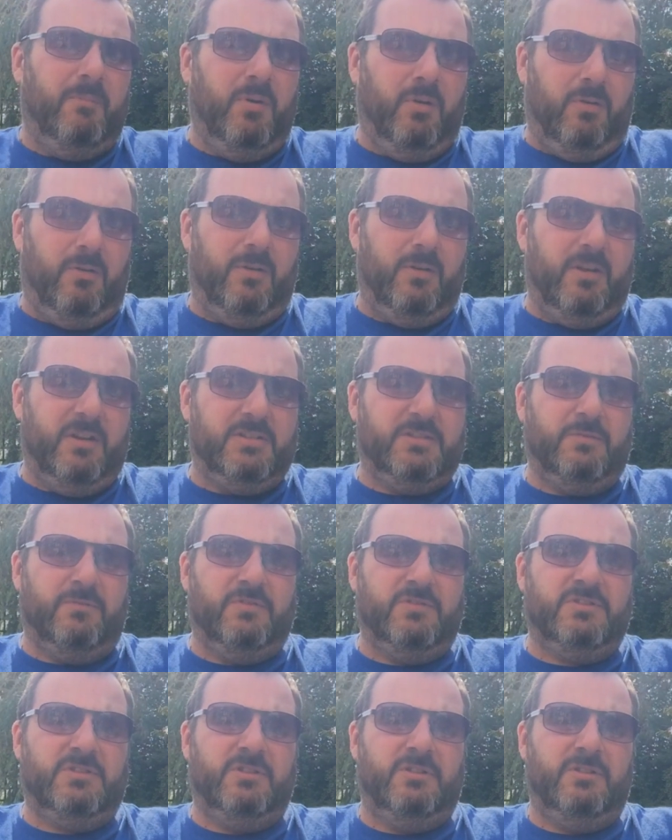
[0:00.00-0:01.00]
But as I
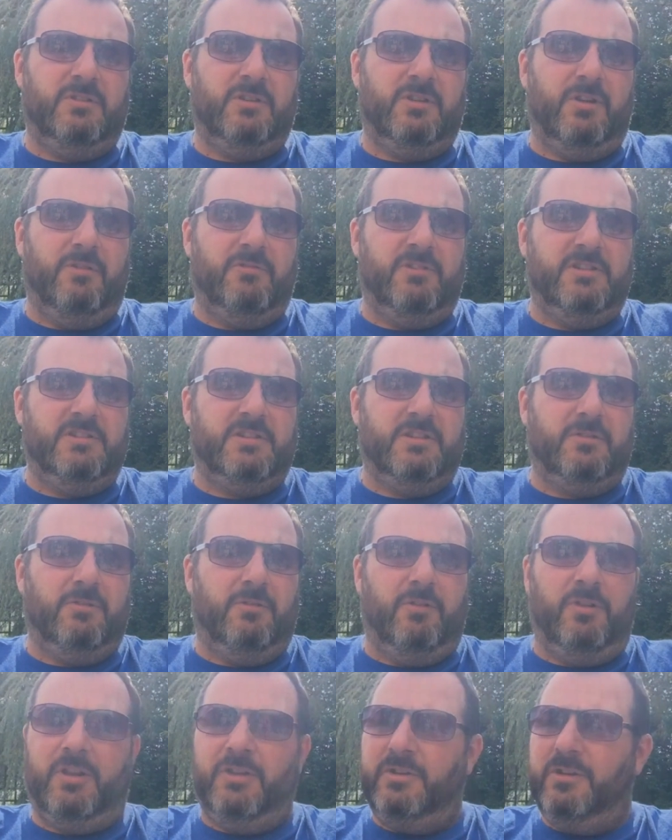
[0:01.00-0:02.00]
was going into the
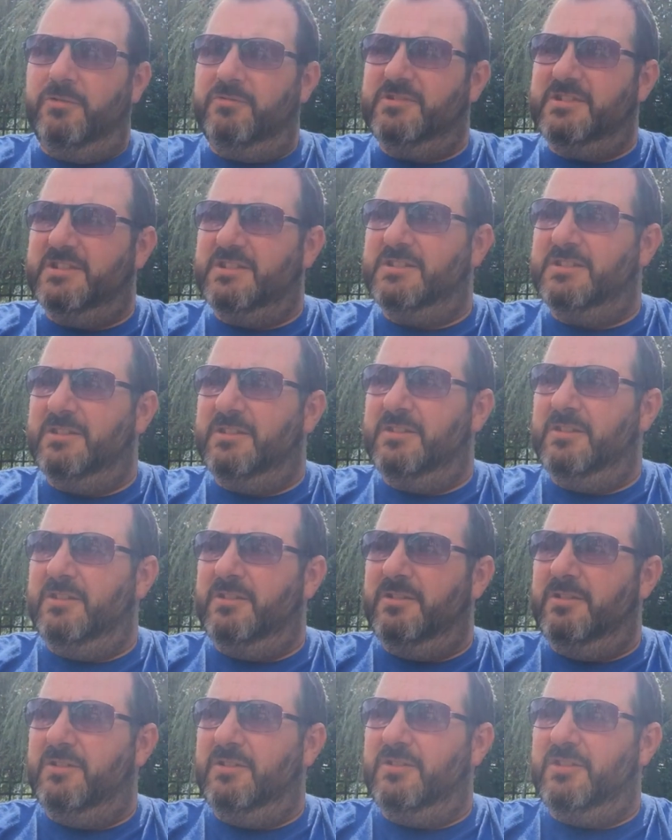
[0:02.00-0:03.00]
hall, I noticed that
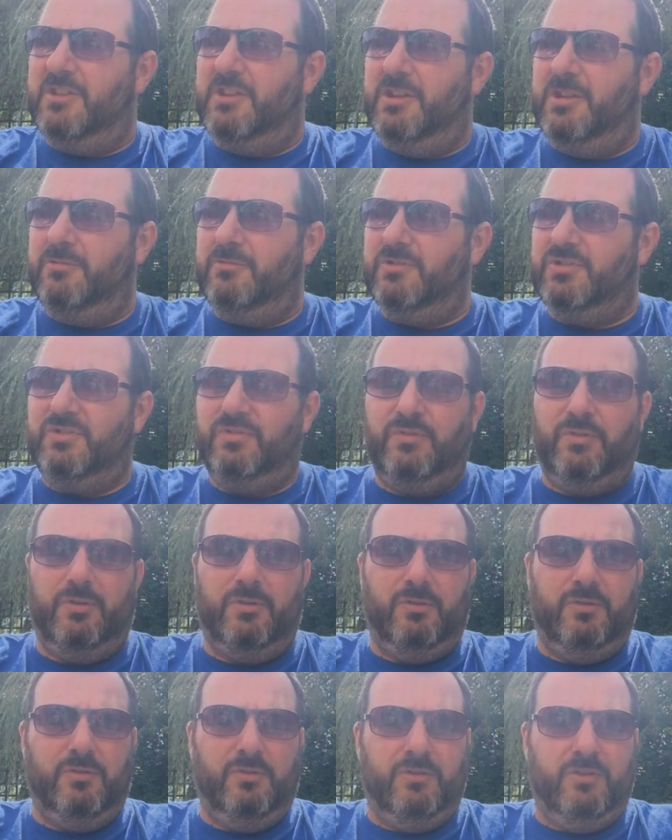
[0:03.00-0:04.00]
the queues
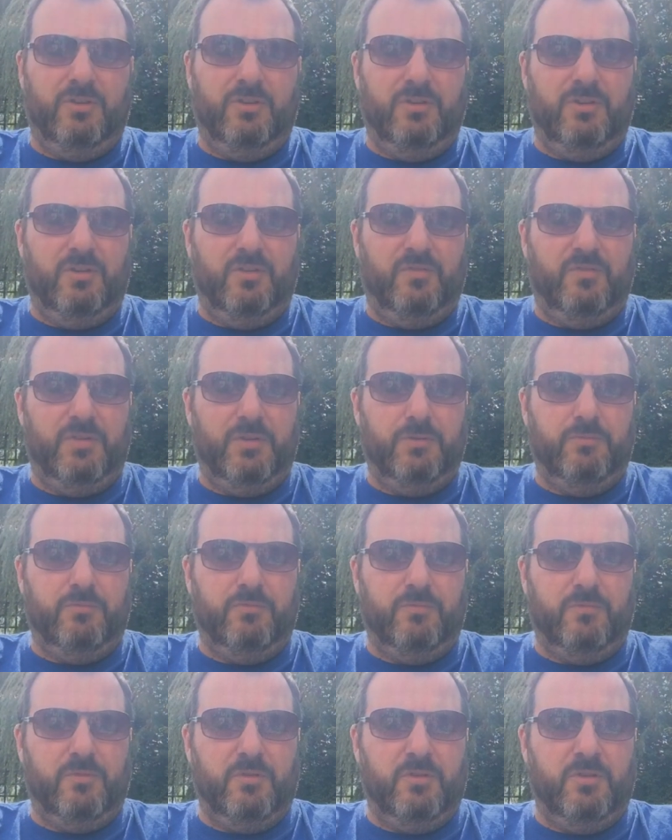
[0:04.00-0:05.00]
for a
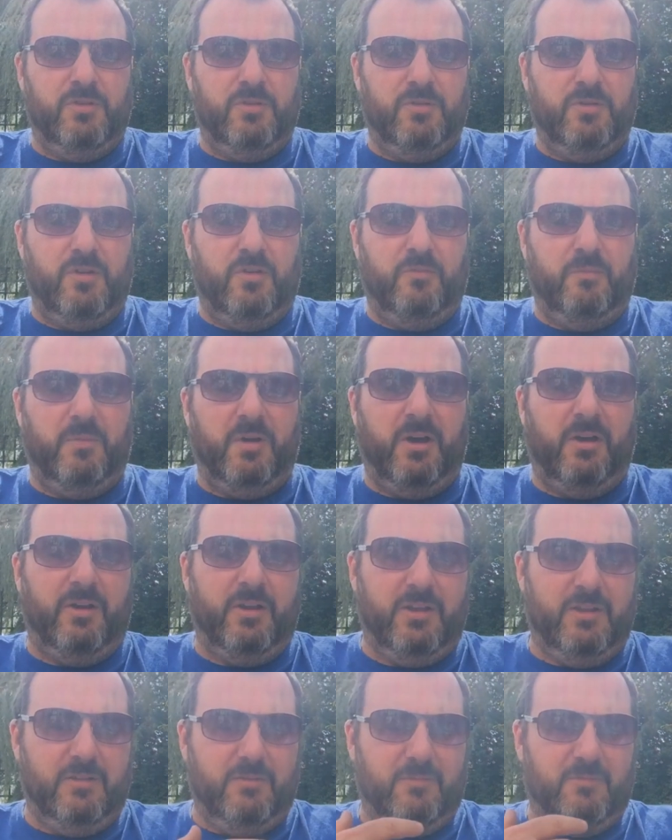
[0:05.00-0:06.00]
few of
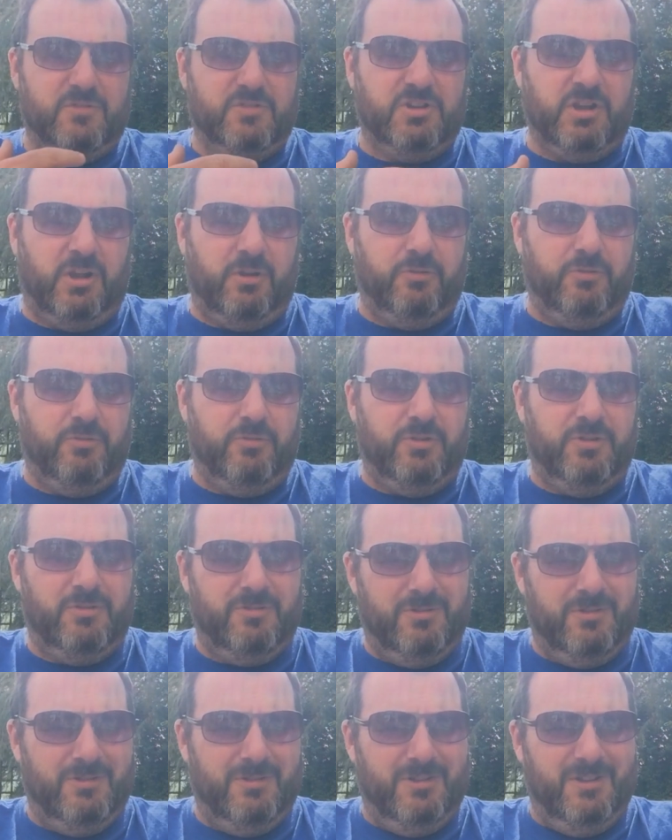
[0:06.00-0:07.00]
my childhood
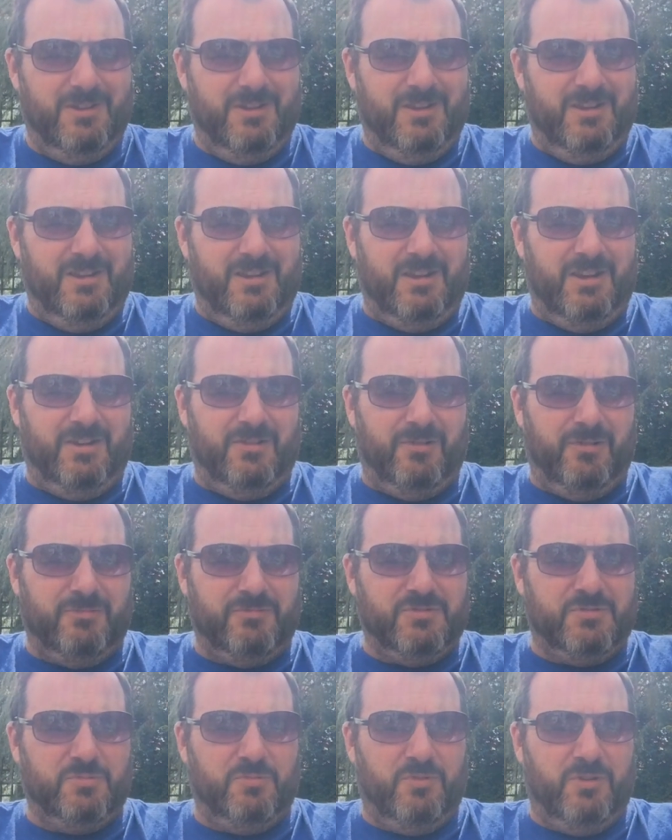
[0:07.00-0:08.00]

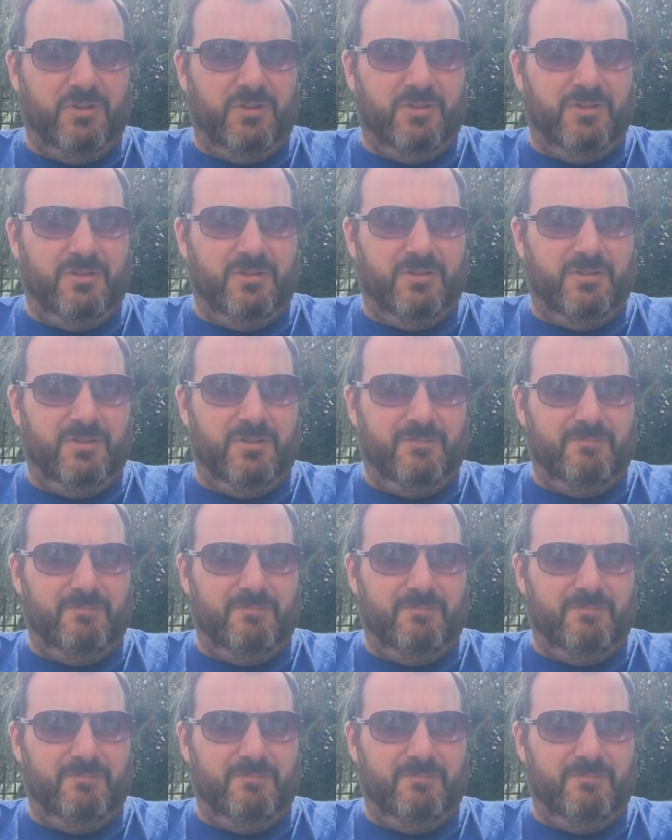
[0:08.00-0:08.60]
heroes were